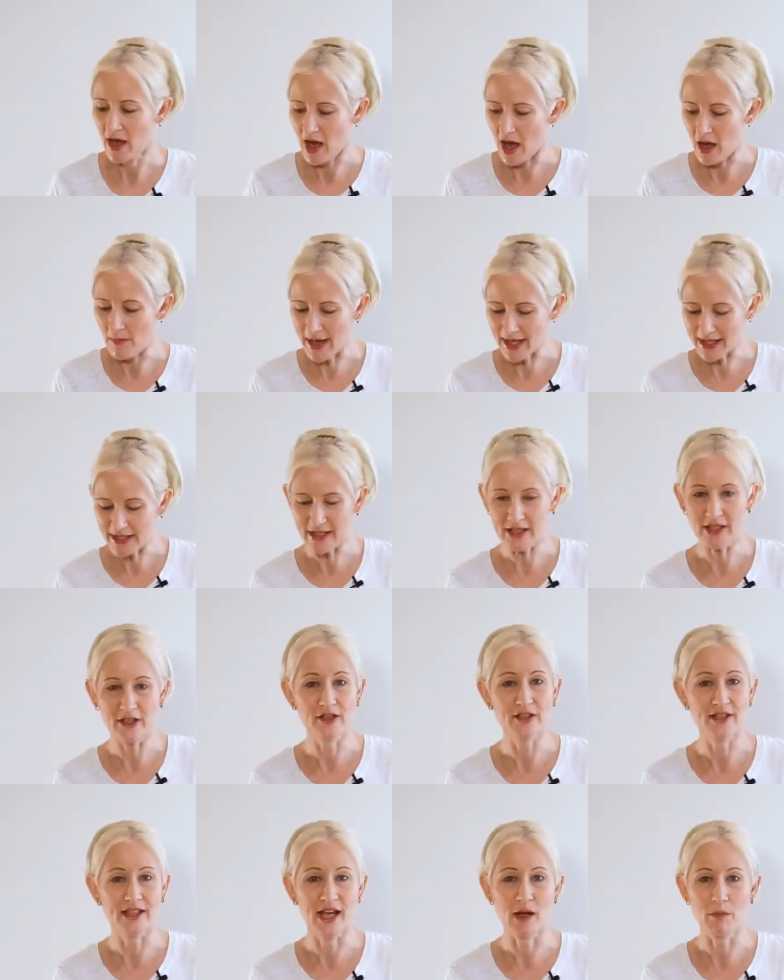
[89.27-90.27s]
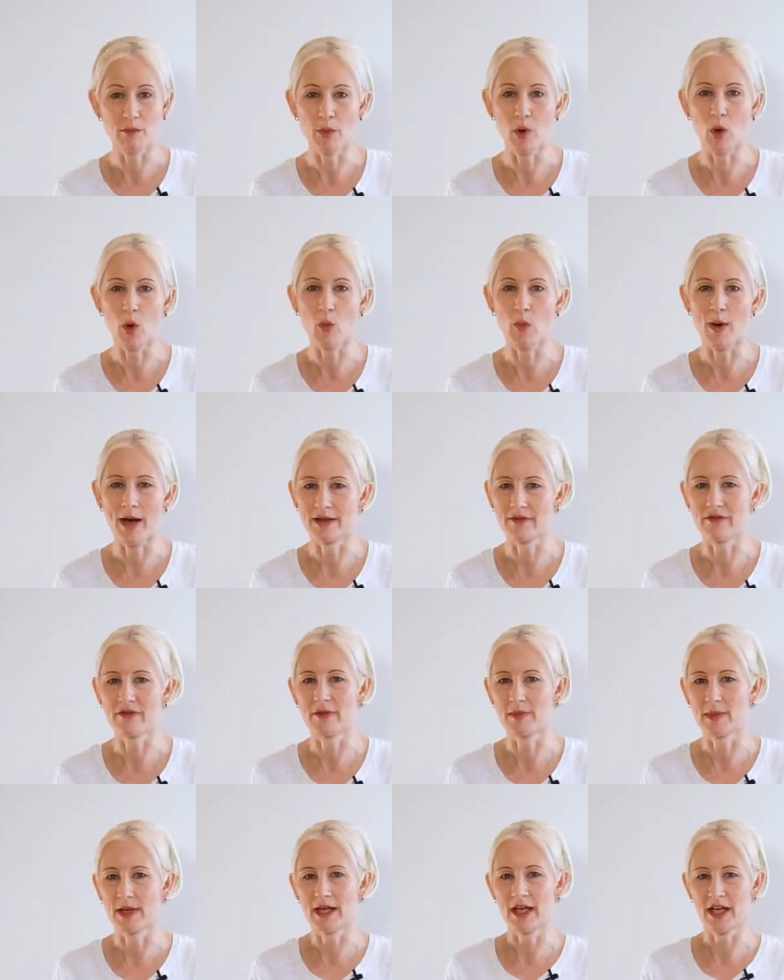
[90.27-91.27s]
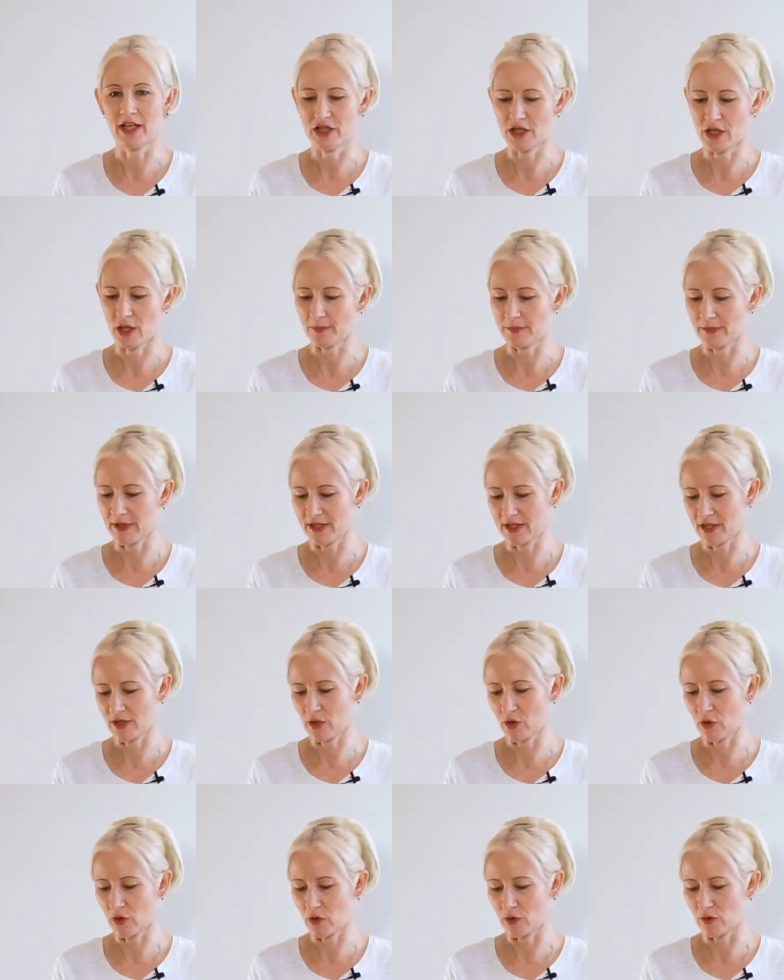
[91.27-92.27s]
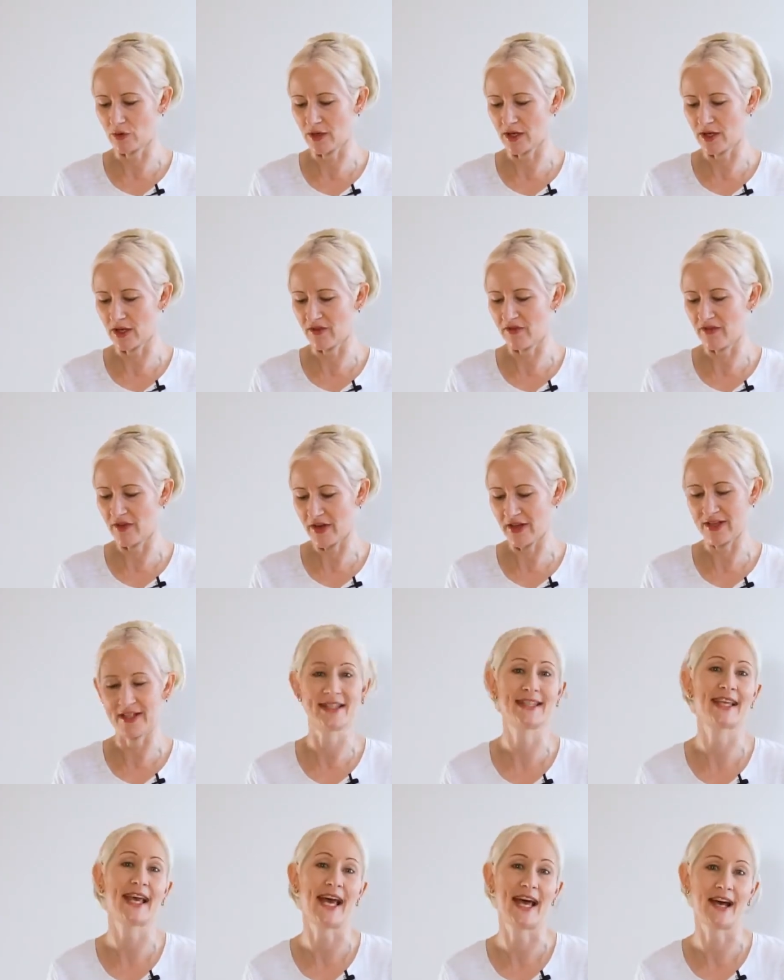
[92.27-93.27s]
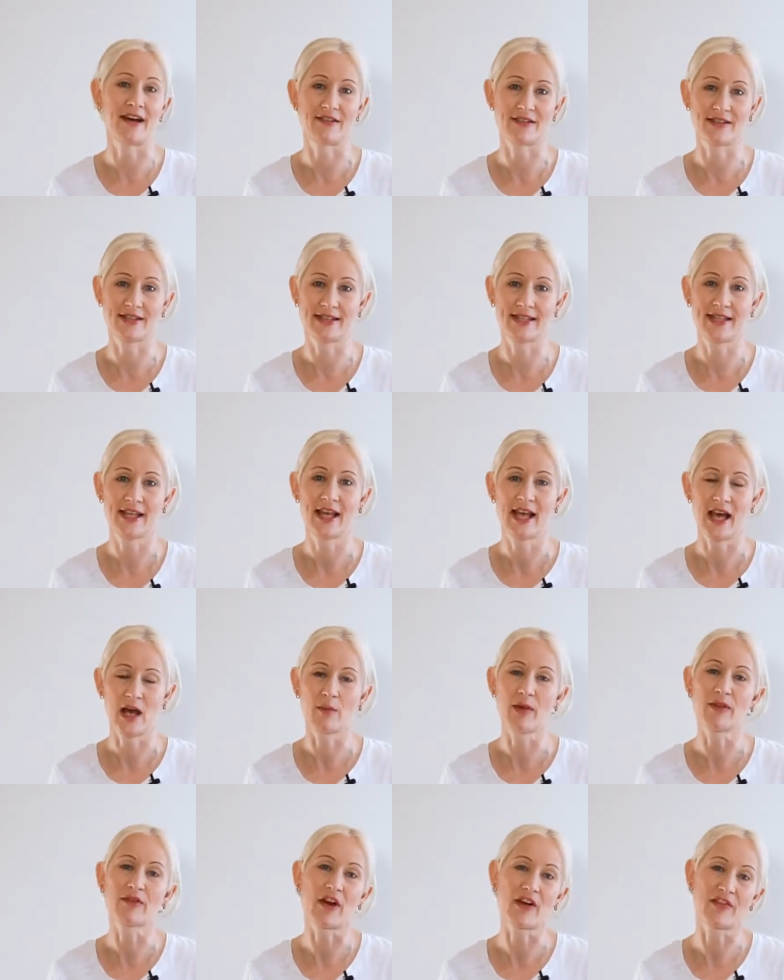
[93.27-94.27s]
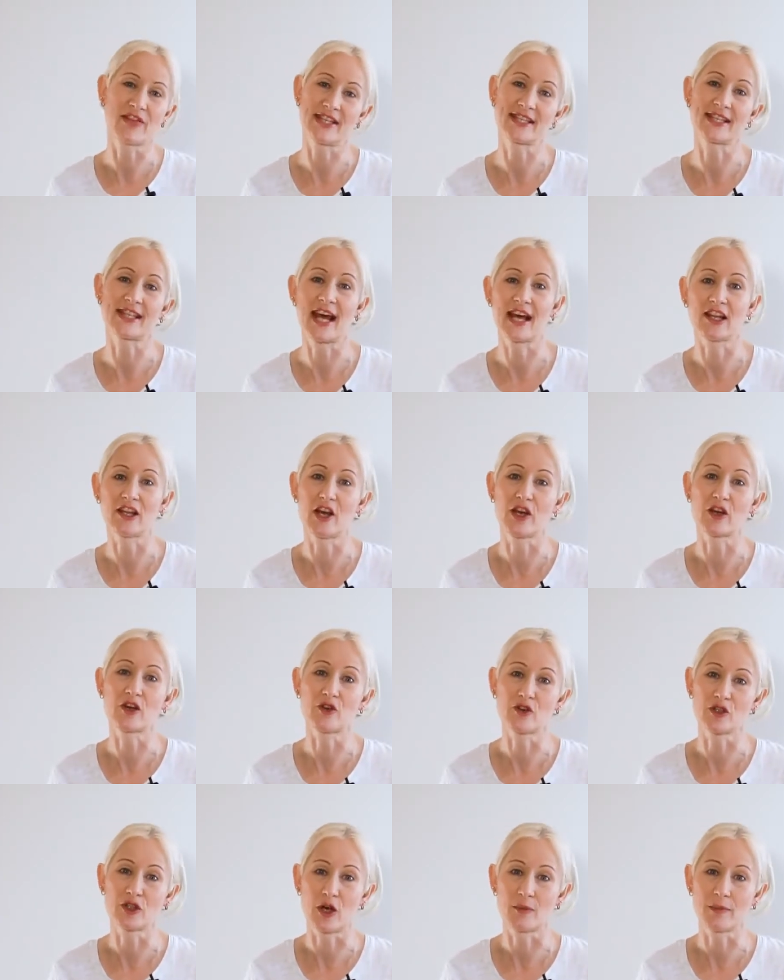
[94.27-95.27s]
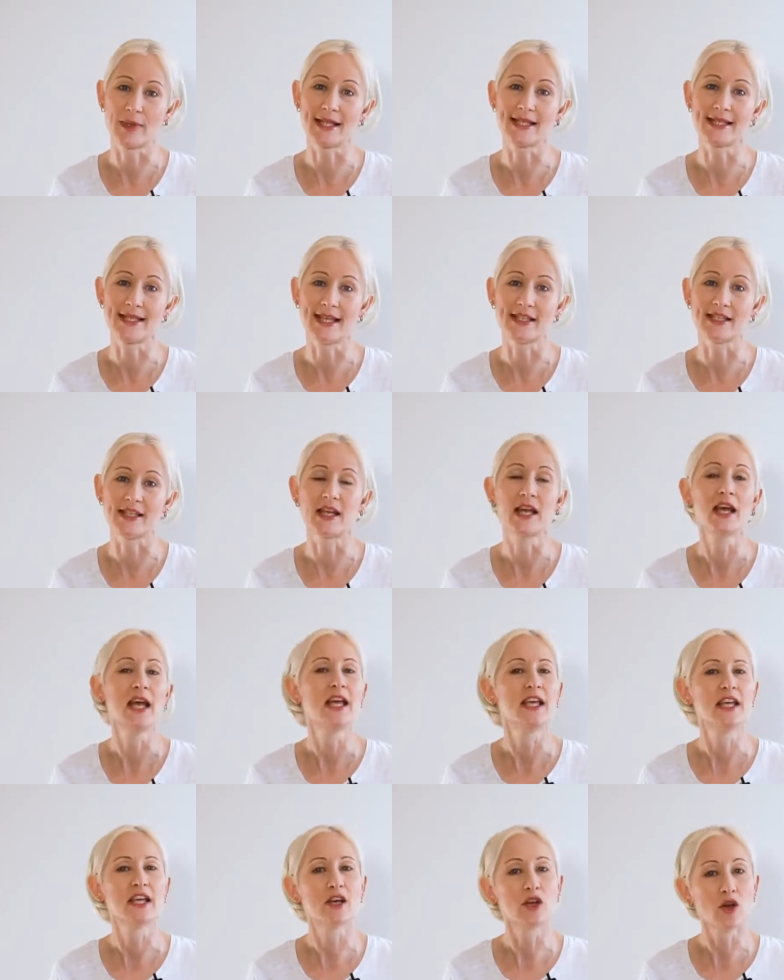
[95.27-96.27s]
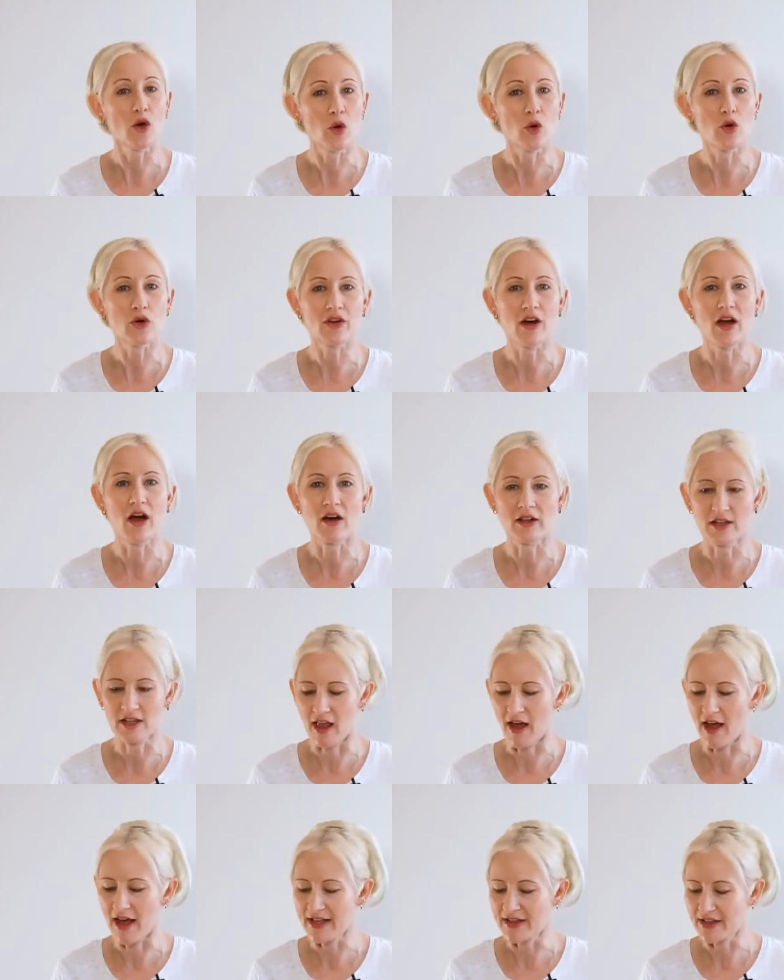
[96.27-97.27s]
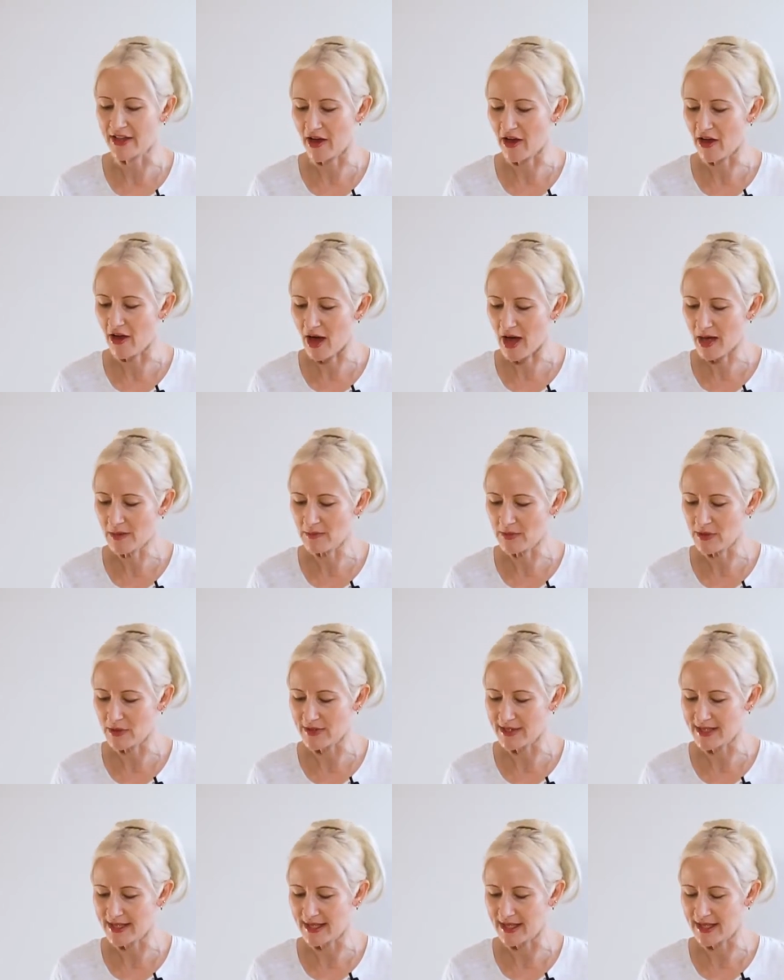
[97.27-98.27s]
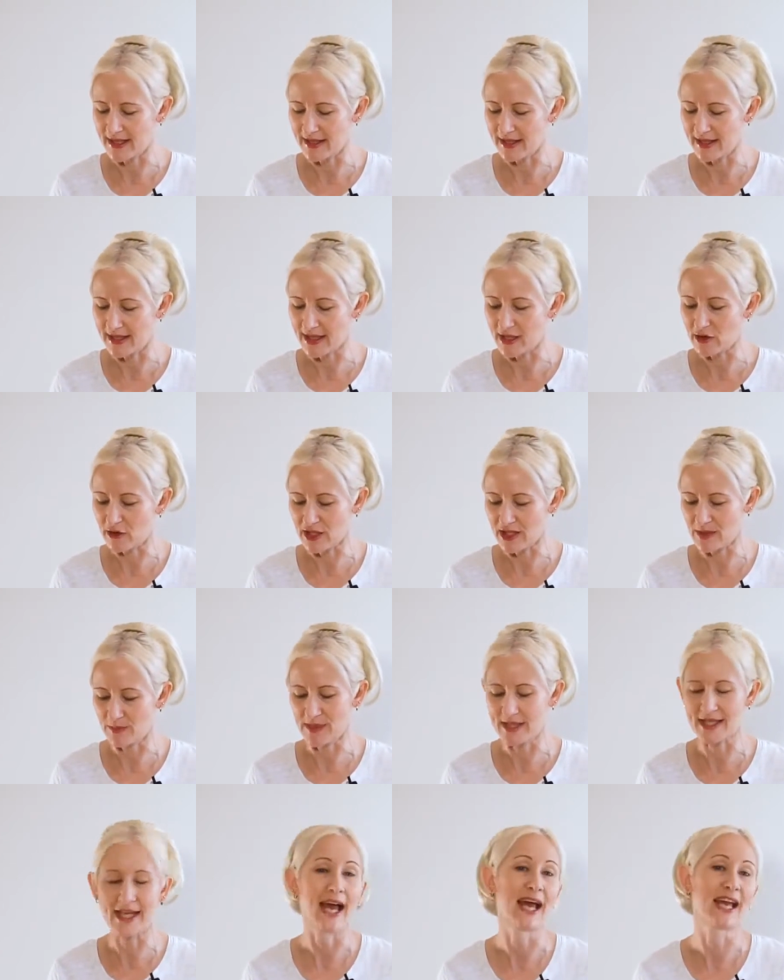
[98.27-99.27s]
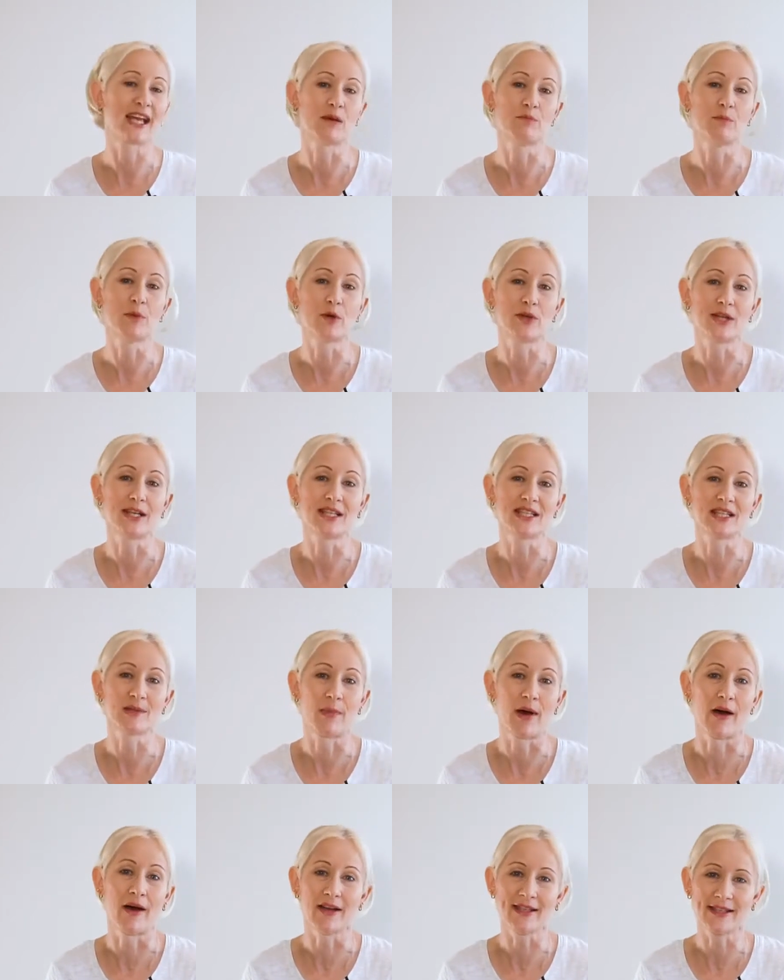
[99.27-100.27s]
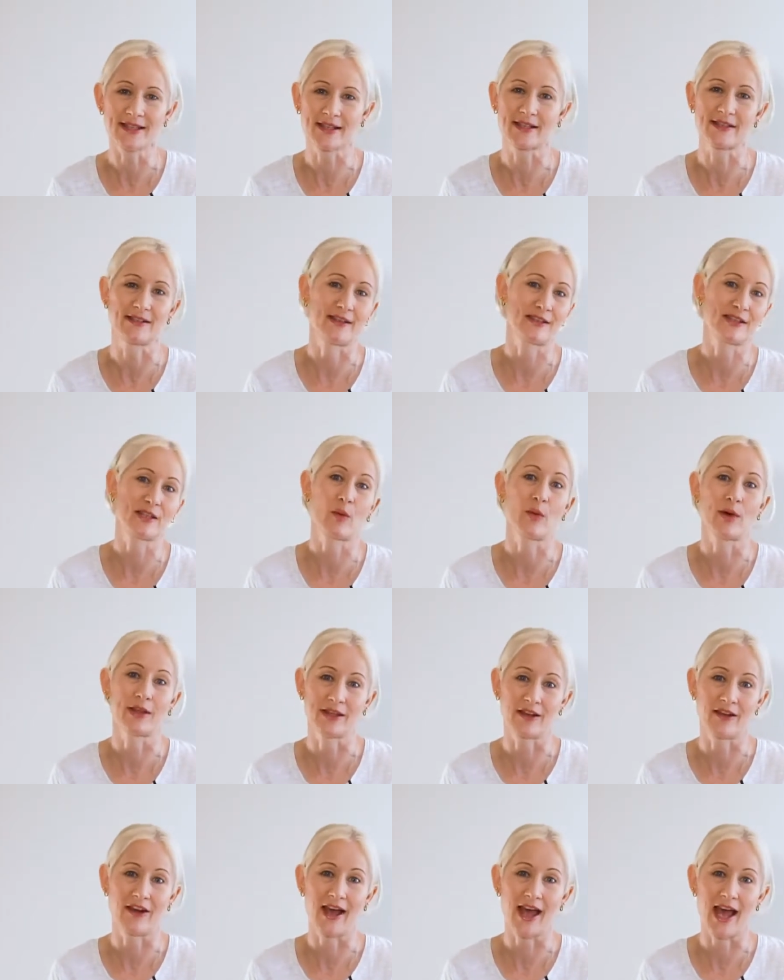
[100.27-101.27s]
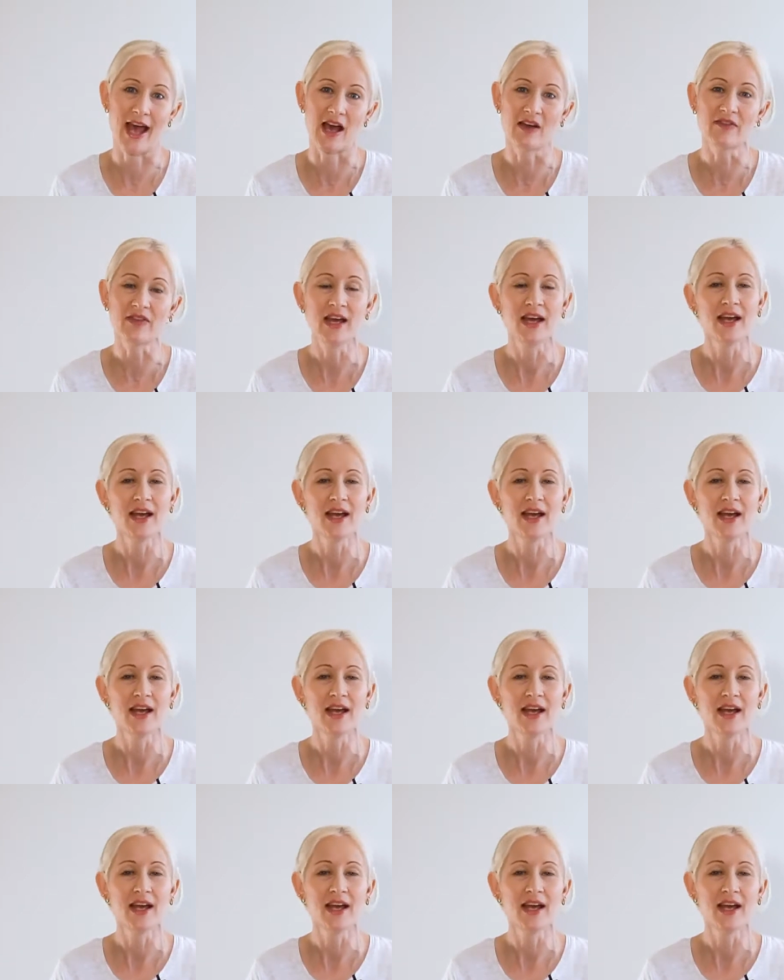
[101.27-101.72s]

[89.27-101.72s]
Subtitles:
I'm actually bought one from a shop that's called Gewürz's House, and we've got this at our local shopping centre. You can order it online though. I'm using the Christmas cake and pudding spice because it's the one that I have.